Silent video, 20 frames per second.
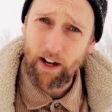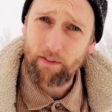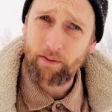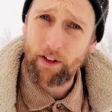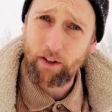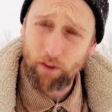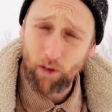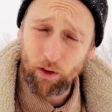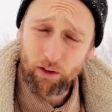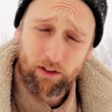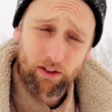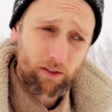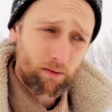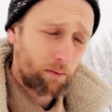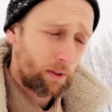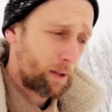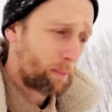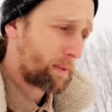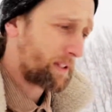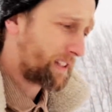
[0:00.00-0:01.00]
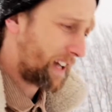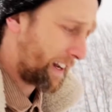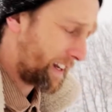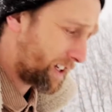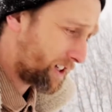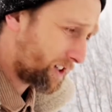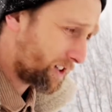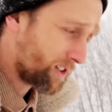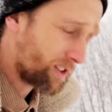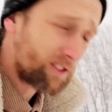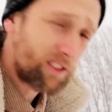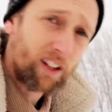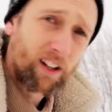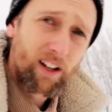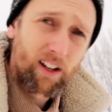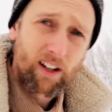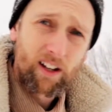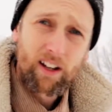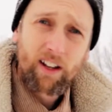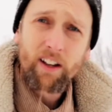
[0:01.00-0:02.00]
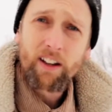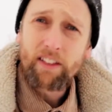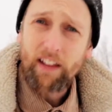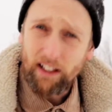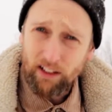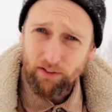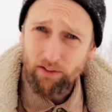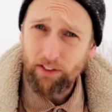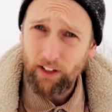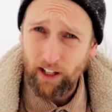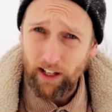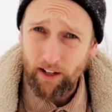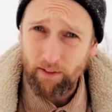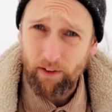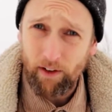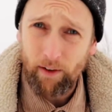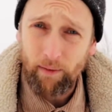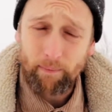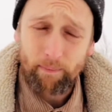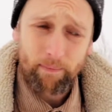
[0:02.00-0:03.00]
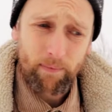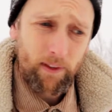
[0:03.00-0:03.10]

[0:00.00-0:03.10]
And for us, with the botanicals, that's flavour.